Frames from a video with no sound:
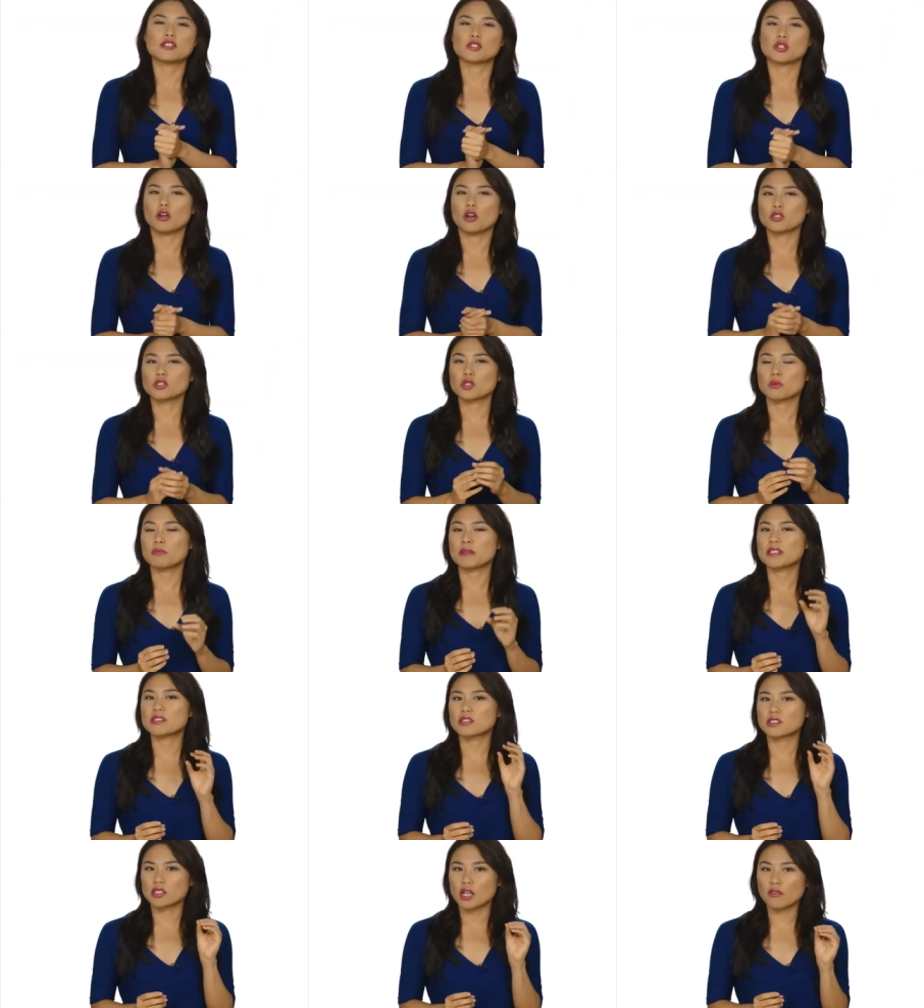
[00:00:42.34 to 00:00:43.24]
It should also be
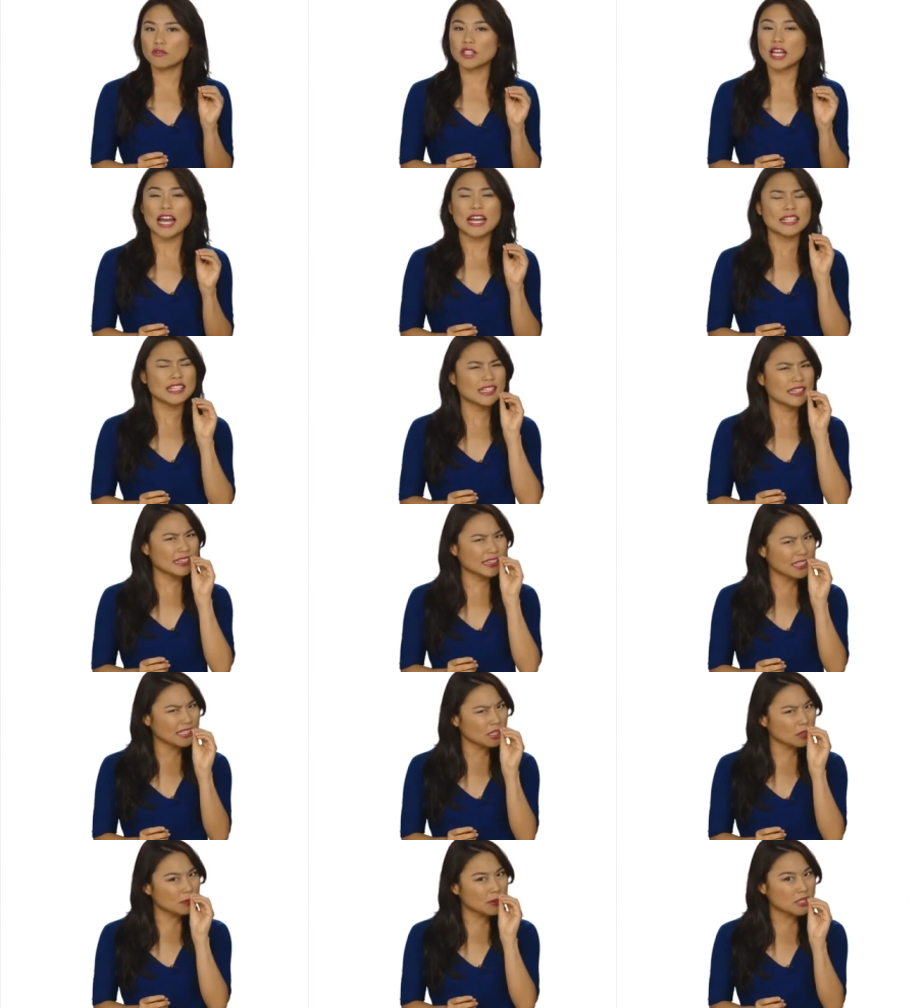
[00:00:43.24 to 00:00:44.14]
soft and a
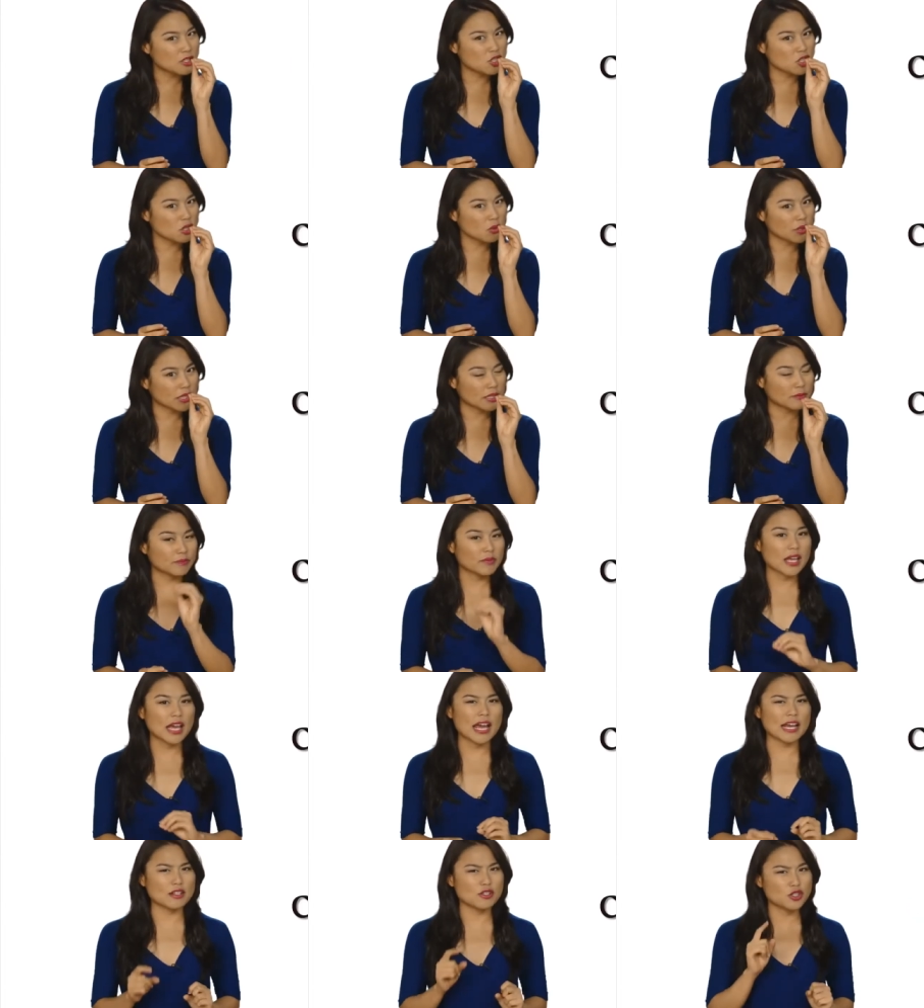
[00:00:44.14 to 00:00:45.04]
little bit chewy
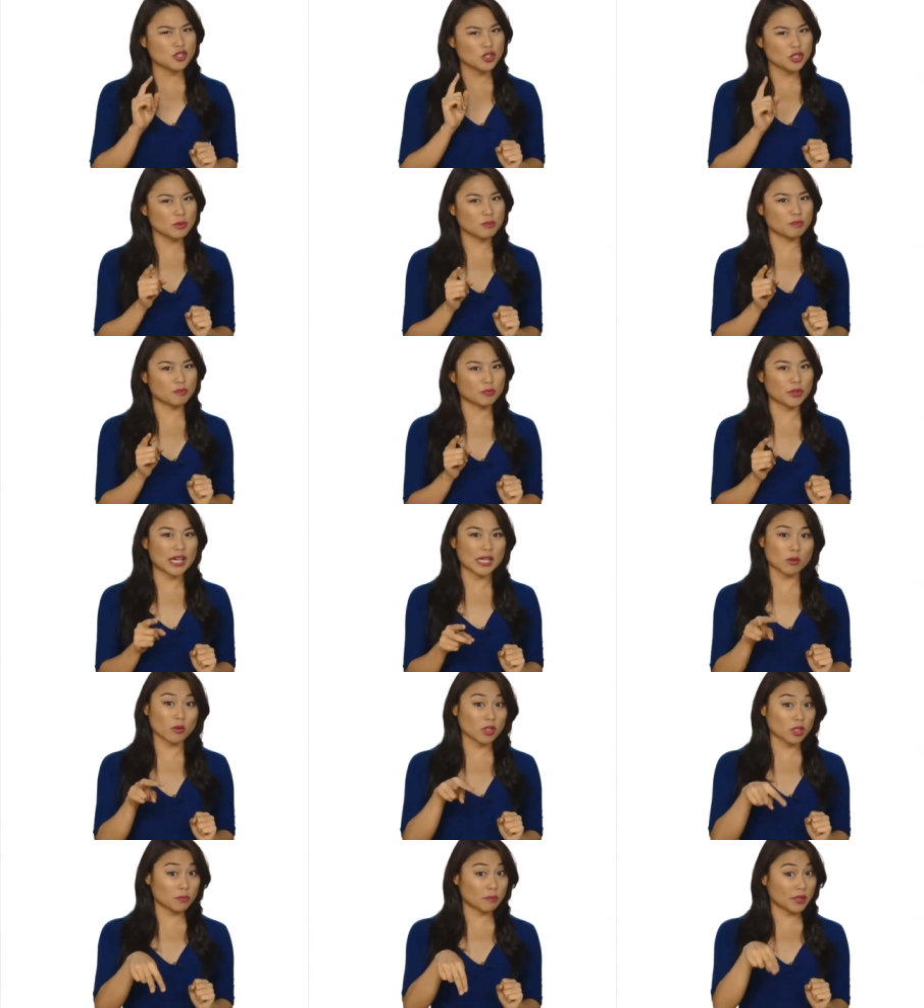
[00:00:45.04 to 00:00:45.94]
and shouldn't
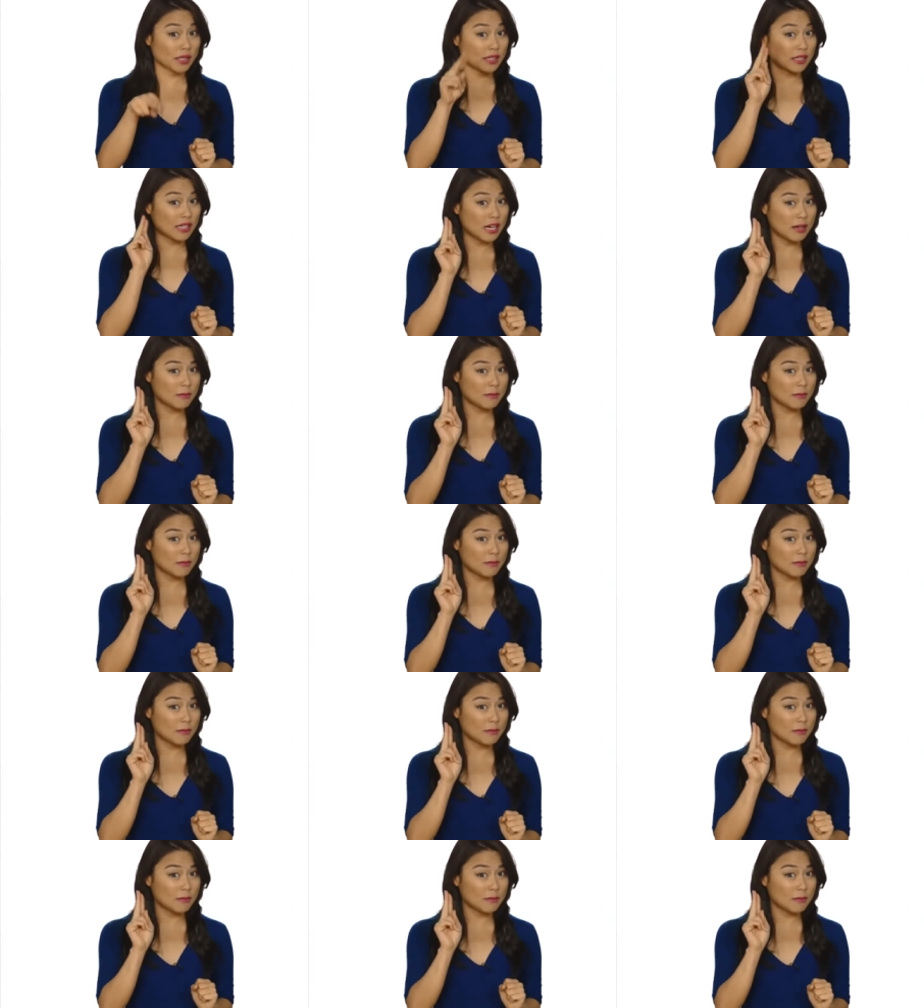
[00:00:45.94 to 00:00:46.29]
break when you pick it